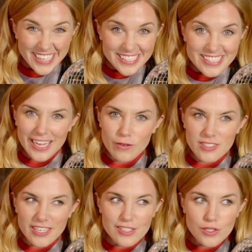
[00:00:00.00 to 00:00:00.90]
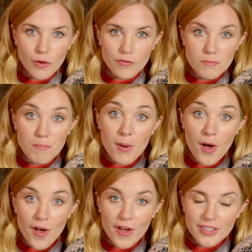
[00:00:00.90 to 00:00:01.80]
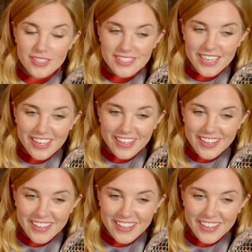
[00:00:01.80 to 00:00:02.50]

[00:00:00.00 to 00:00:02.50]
It sounds like a soft purr, doesn't it?